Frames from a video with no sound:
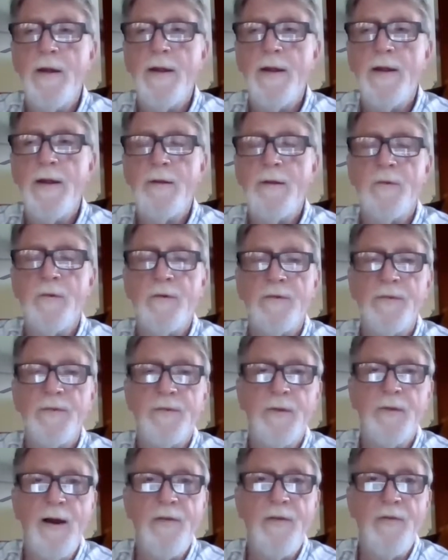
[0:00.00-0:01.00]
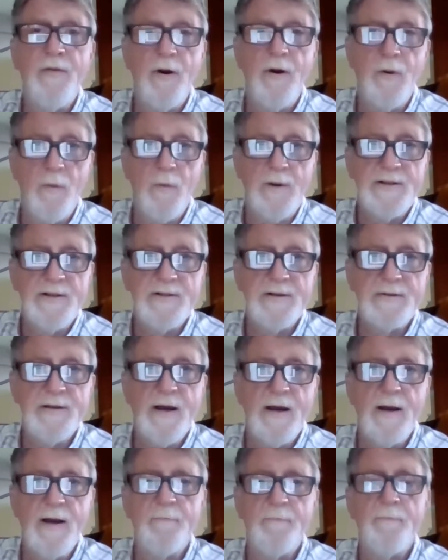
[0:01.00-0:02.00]
It was, I thought, a waste of
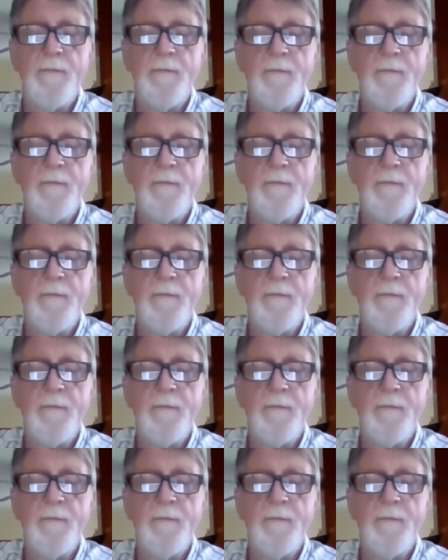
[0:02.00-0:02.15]
time.